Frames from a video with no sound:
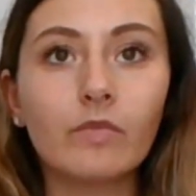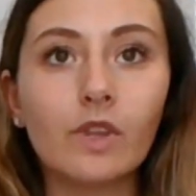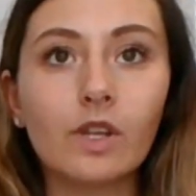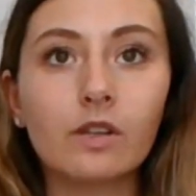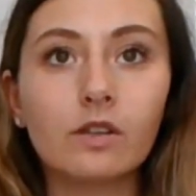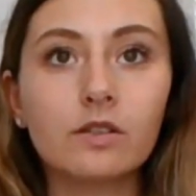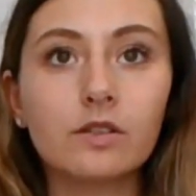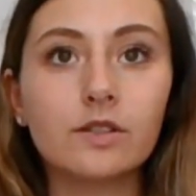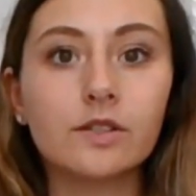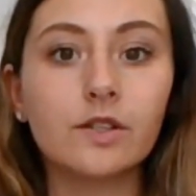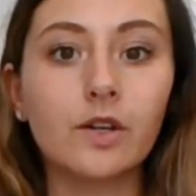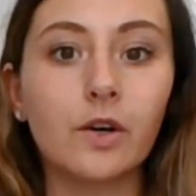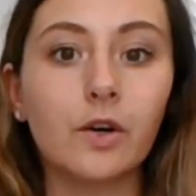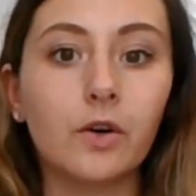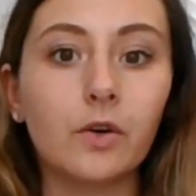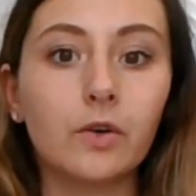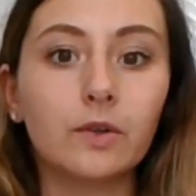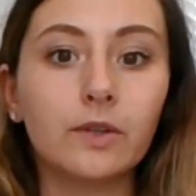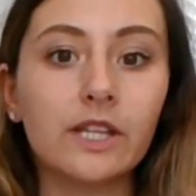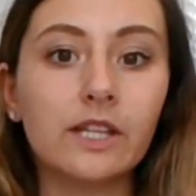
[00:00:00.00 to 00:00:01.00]

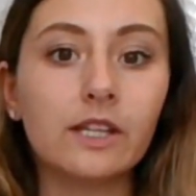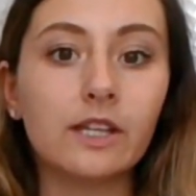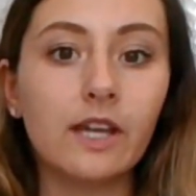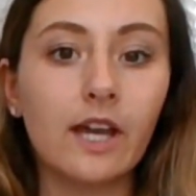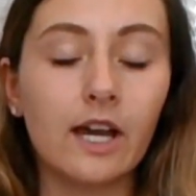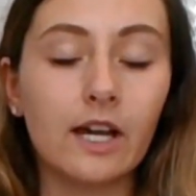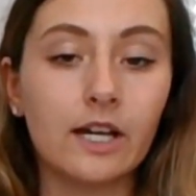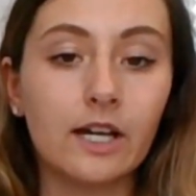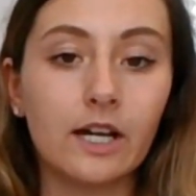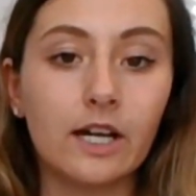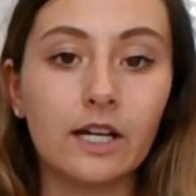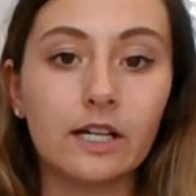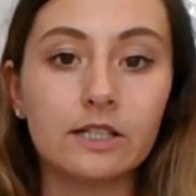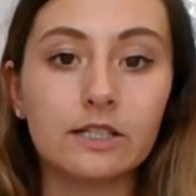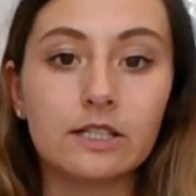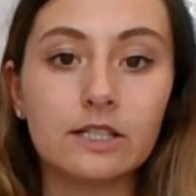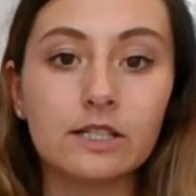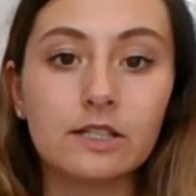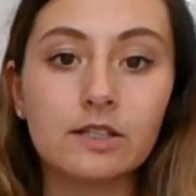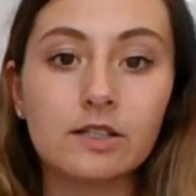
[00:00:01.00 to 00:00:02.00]
So he
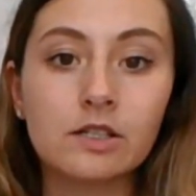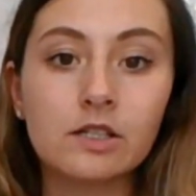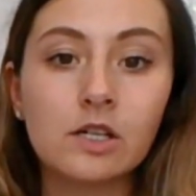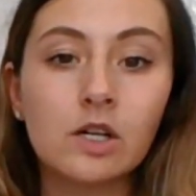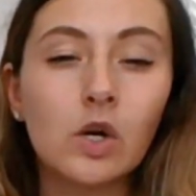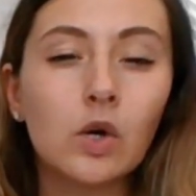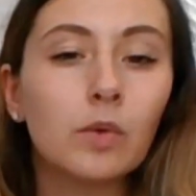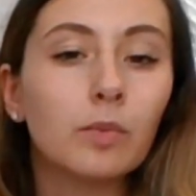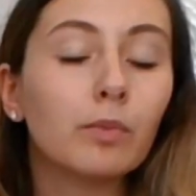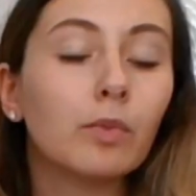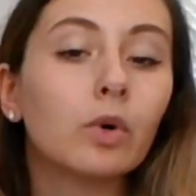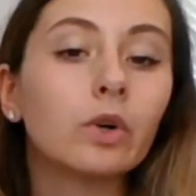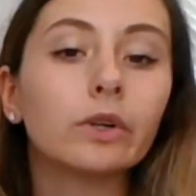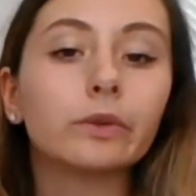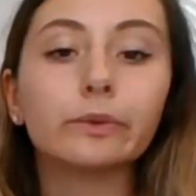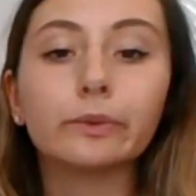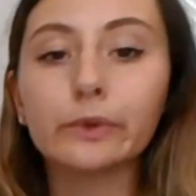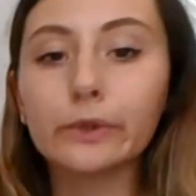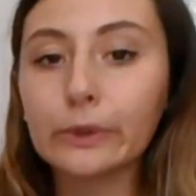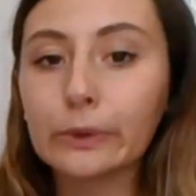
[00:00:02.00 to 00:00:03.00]
has more
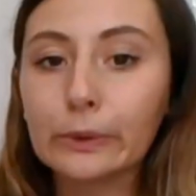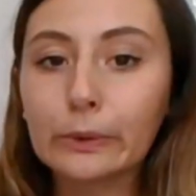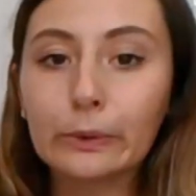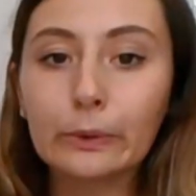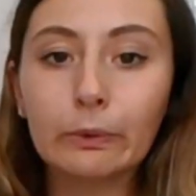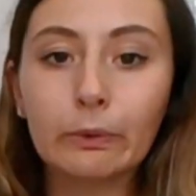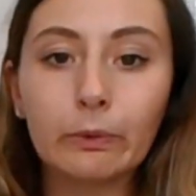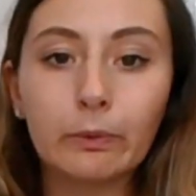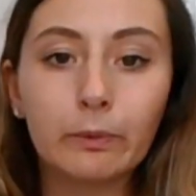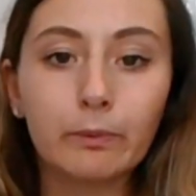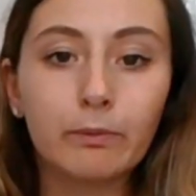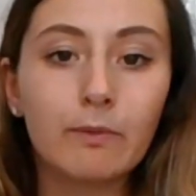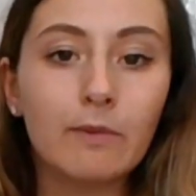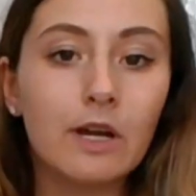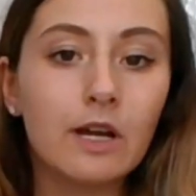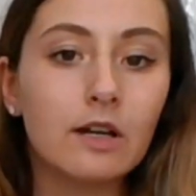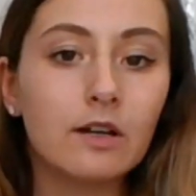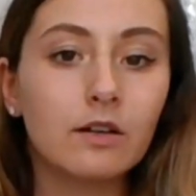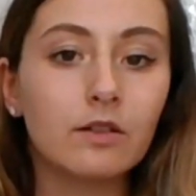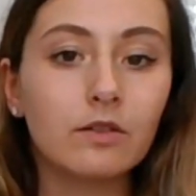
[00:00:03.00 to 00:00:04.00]
room
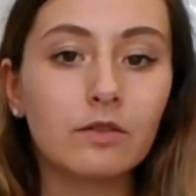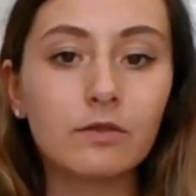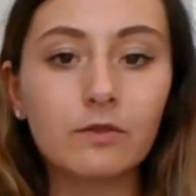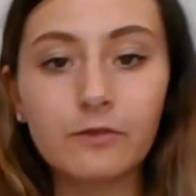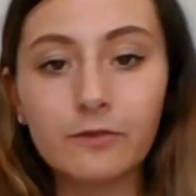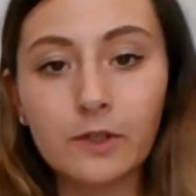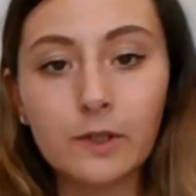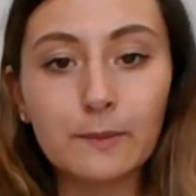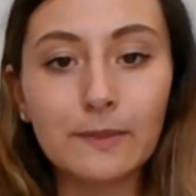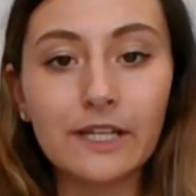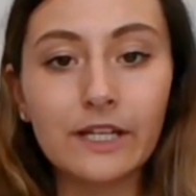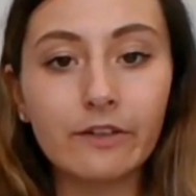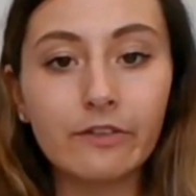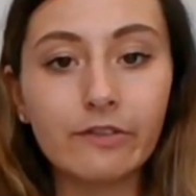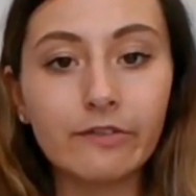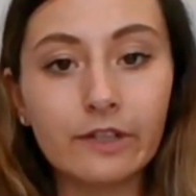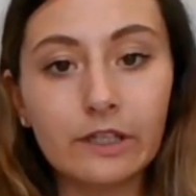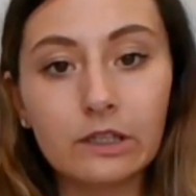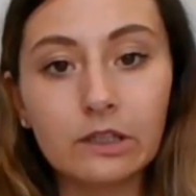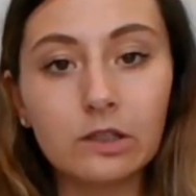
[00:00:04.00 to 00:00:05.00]
for me to
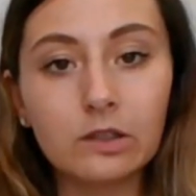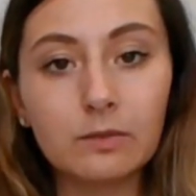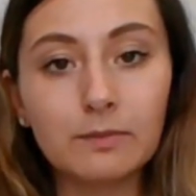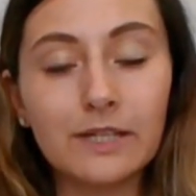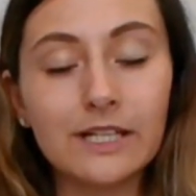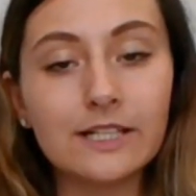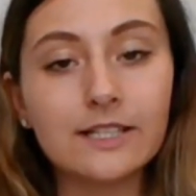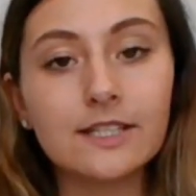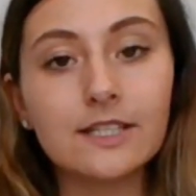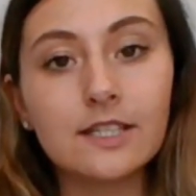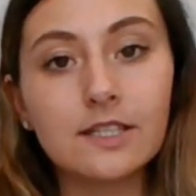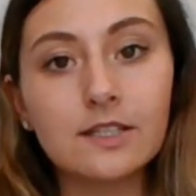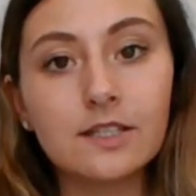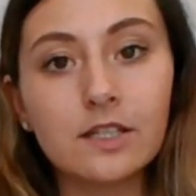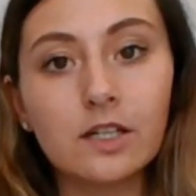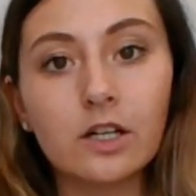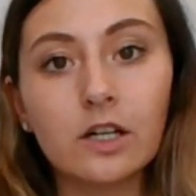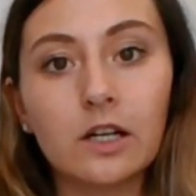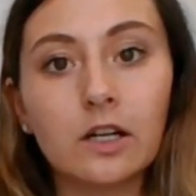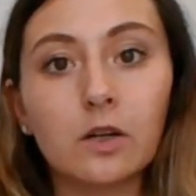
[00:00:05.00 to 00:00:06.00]
film, and it's
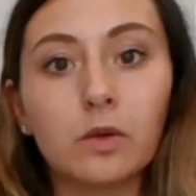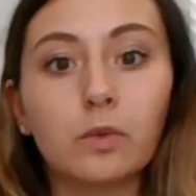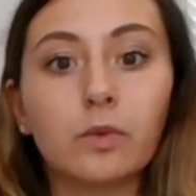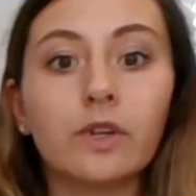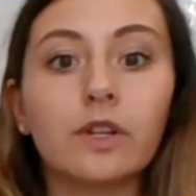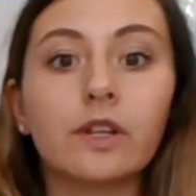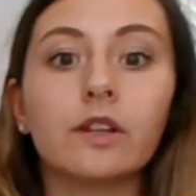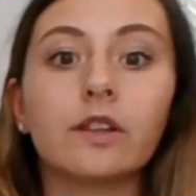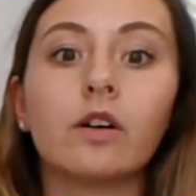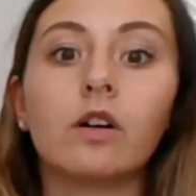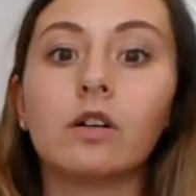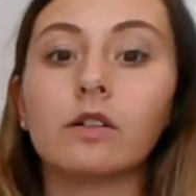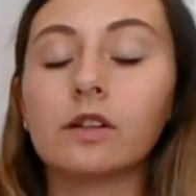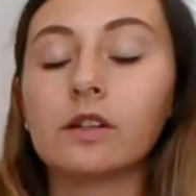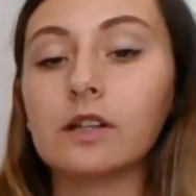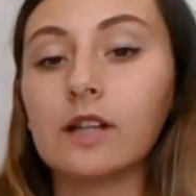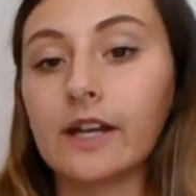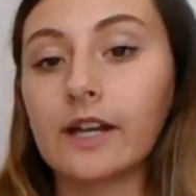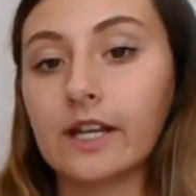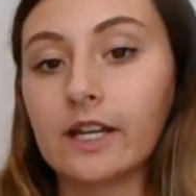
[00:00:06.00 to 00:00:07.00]
easier with all the
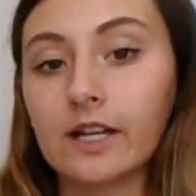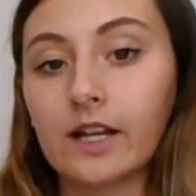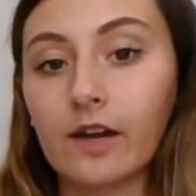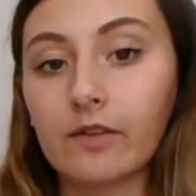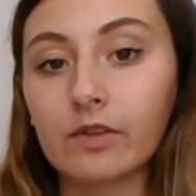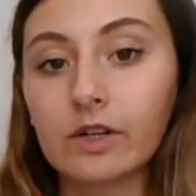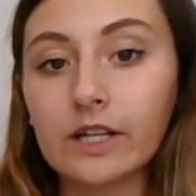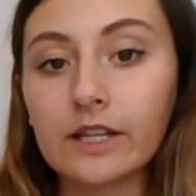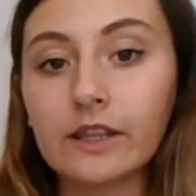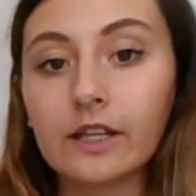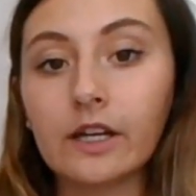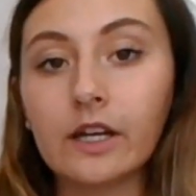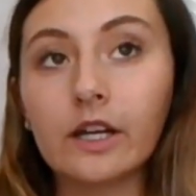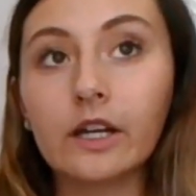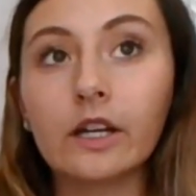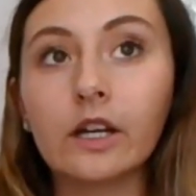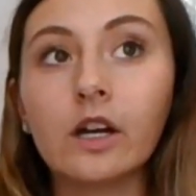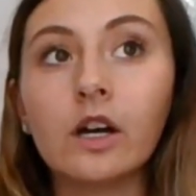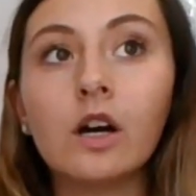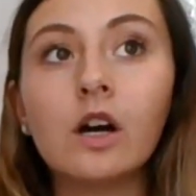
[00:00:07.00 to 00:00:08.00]
light and everything.